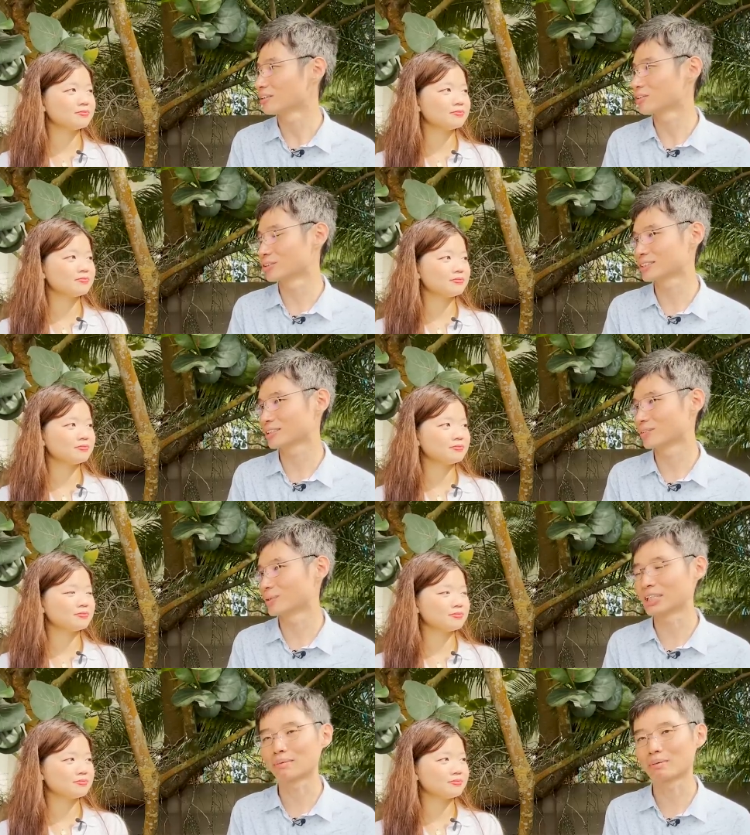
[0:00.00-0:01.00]
Speaker 1: don't
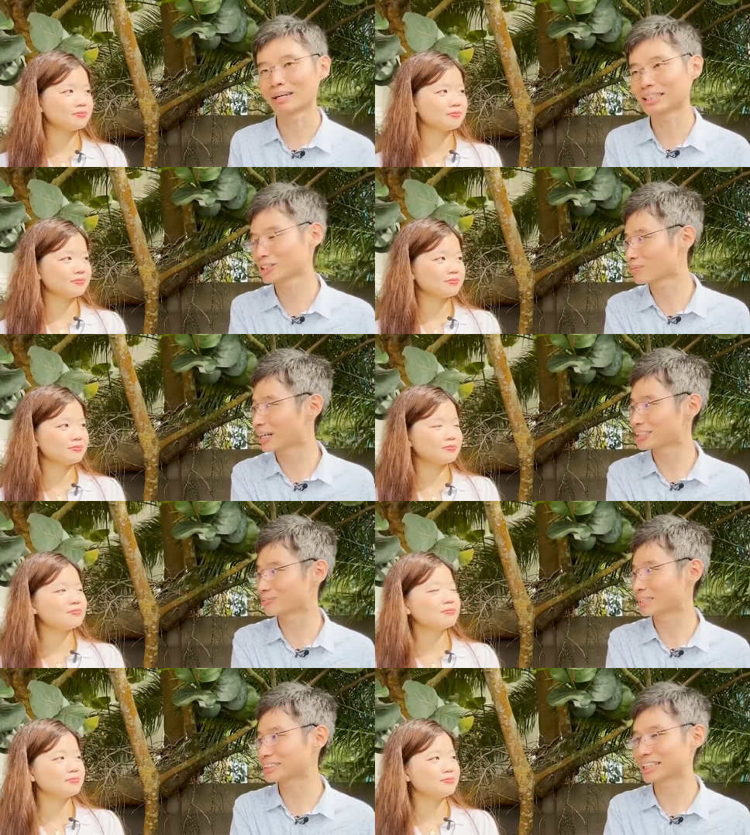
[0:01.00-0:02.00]
worry about money so
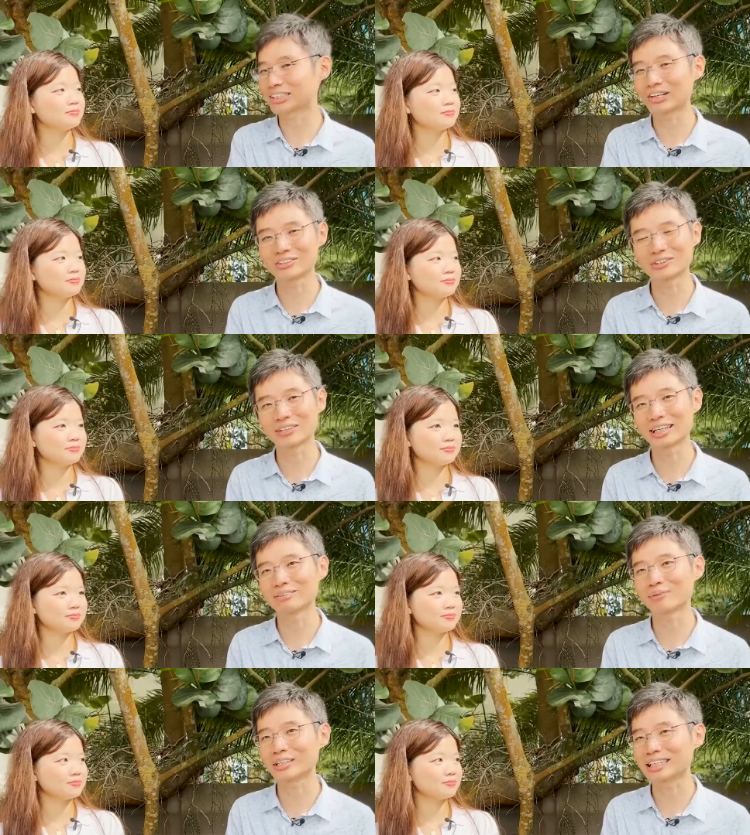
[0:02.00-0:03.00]
much because mm-hmm. later on you will
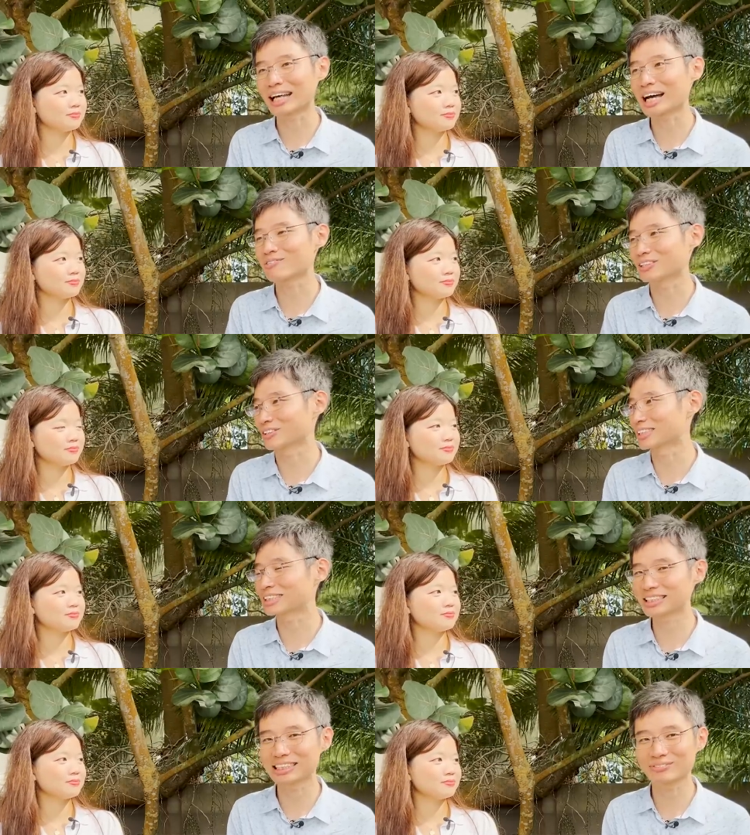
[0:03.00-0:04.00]
earn more in life in your
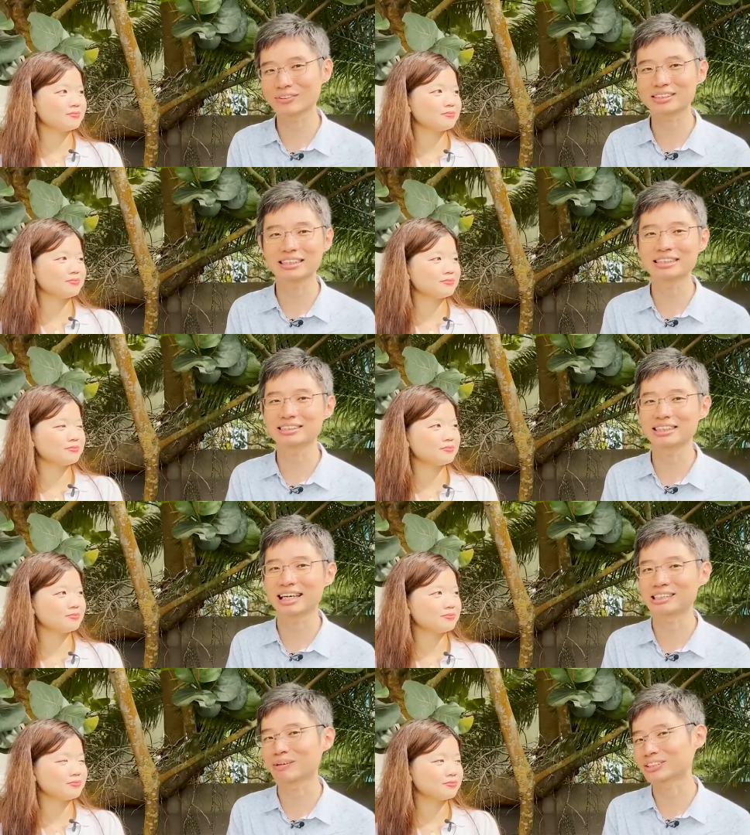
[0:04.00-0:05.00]
30s, 40s,
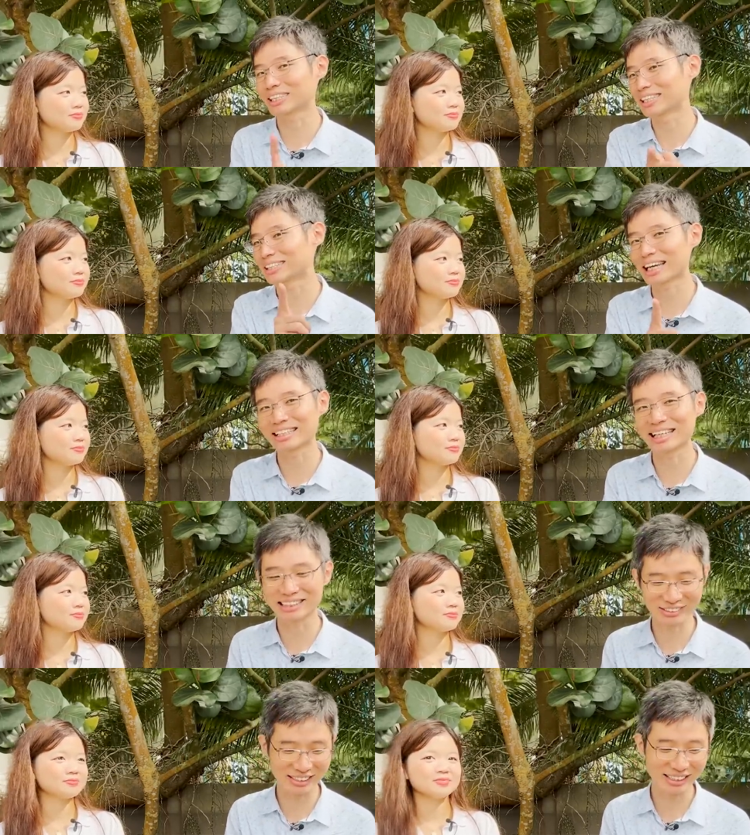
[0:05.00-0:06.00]
especially in the tech
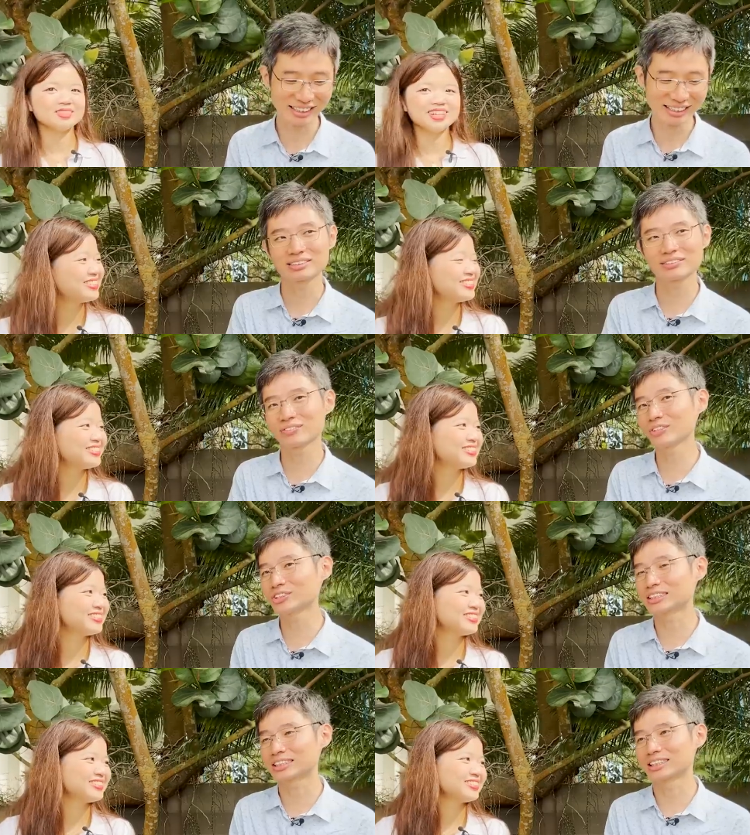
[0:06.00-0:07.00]
industry. So
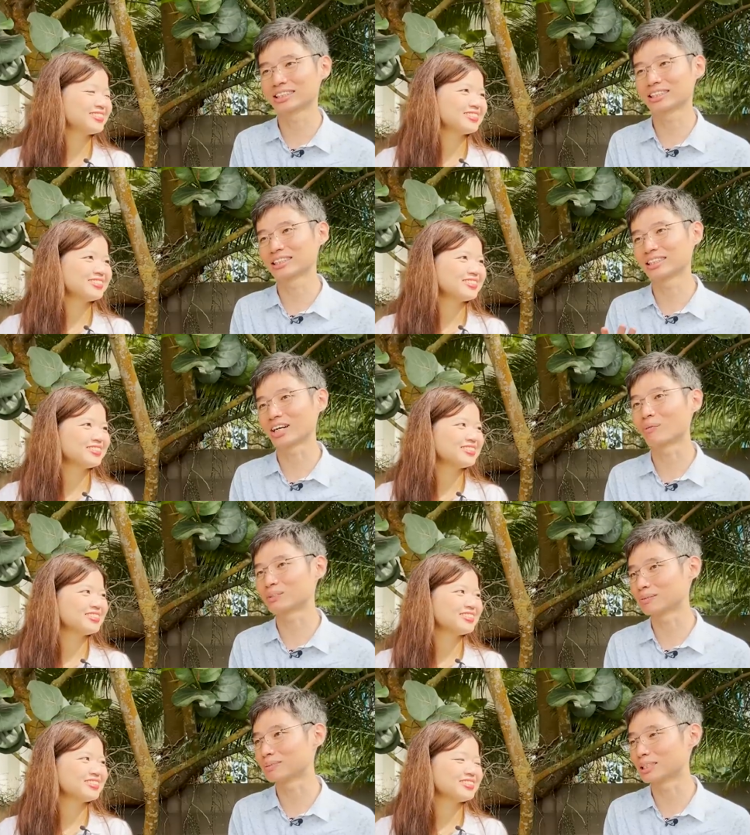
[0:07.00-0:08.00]
which is the
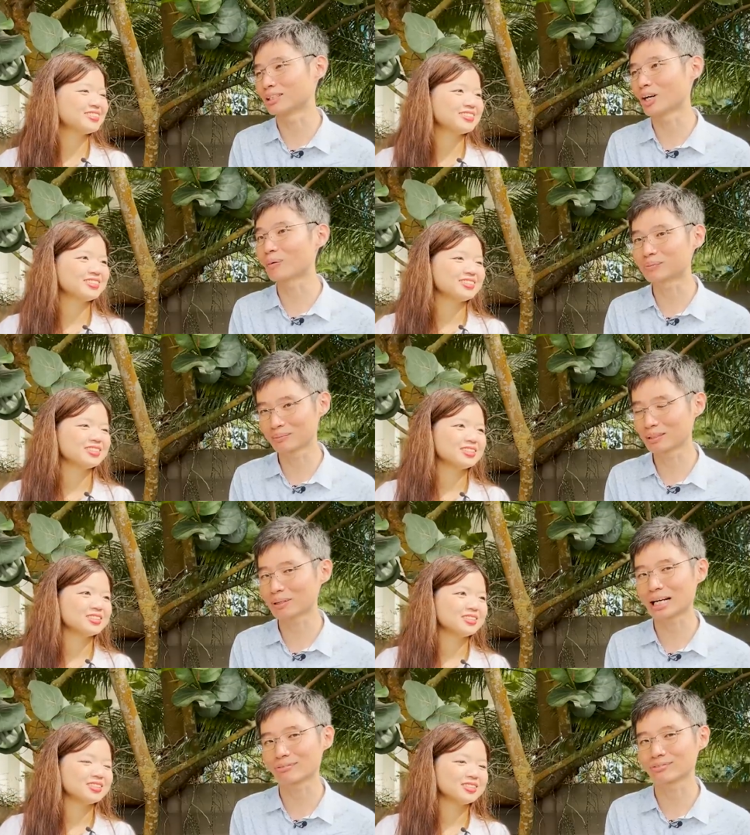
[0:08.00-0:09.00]
optimal optimal
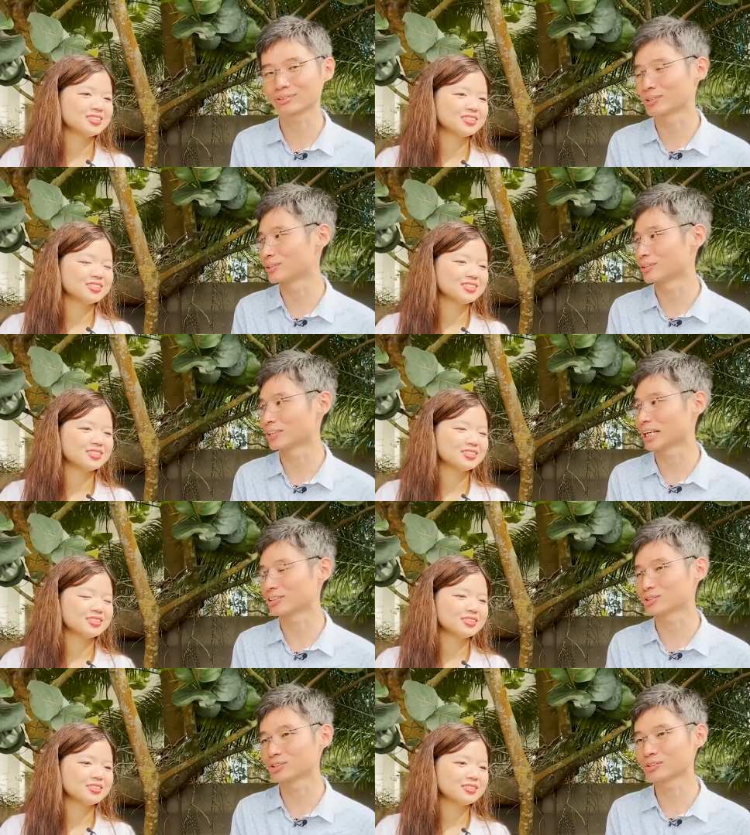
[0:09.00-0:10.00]
path to go?
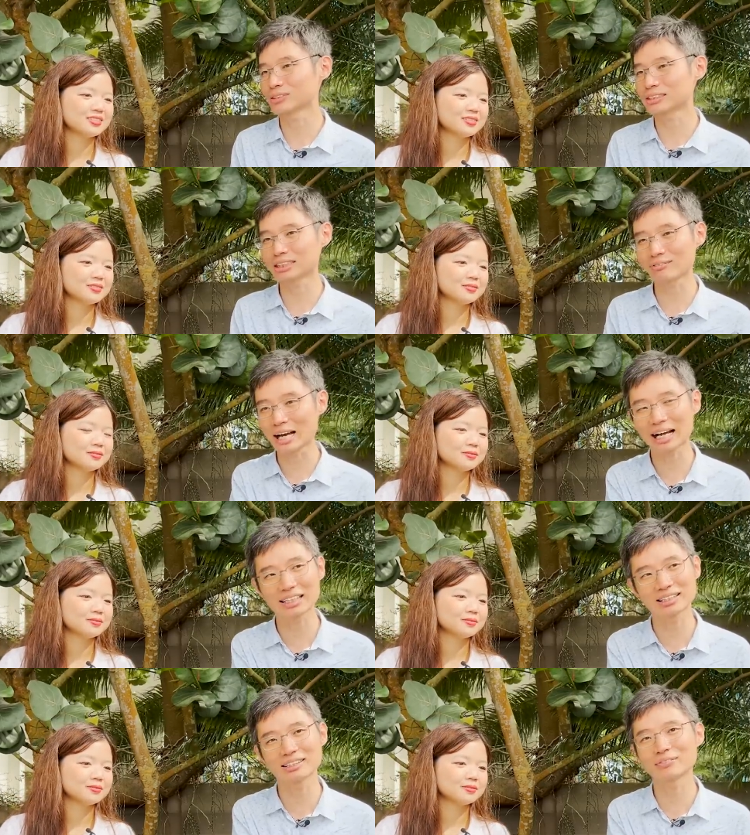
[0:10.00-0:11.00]
Like should you save
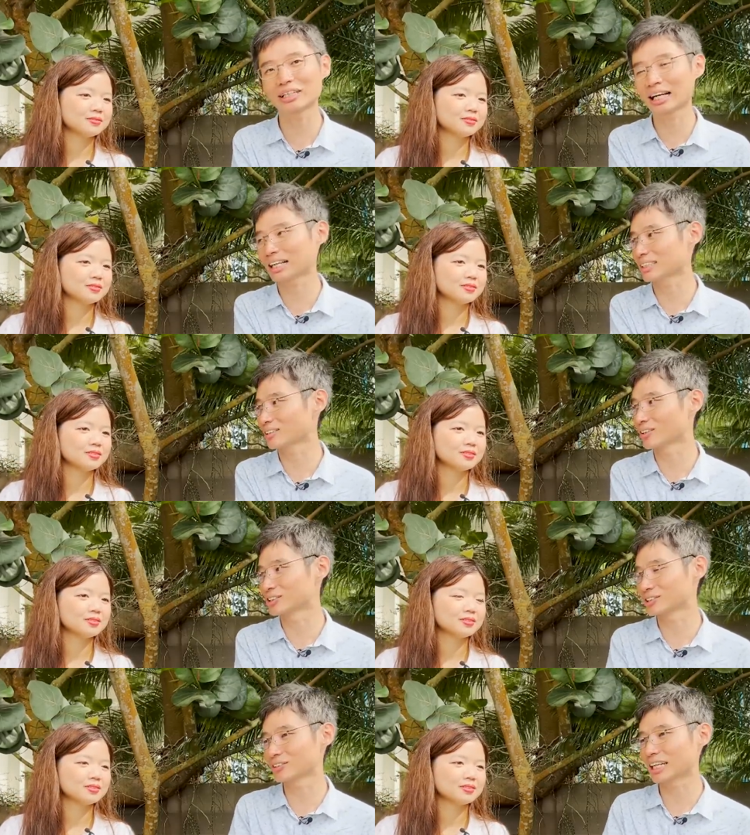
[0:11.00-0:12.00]
hard, work hard, or
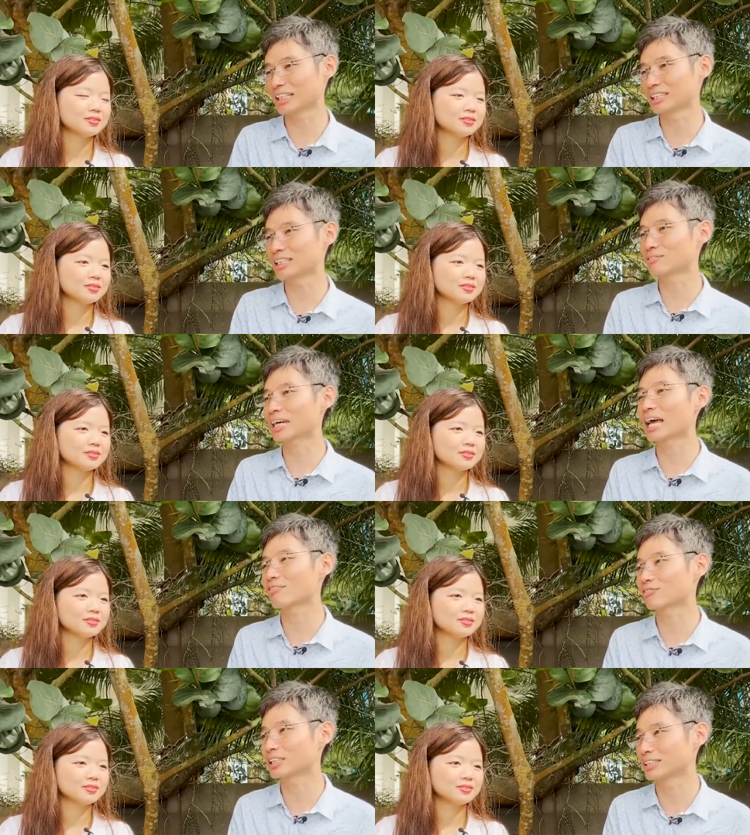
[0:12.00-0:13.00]
should you like live
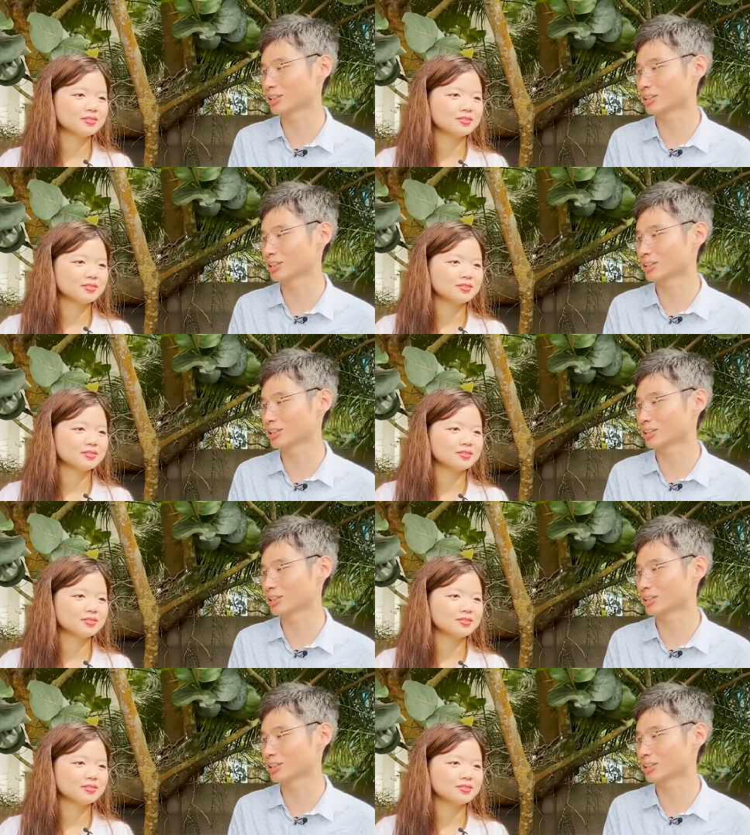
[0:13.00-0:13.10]
carefree in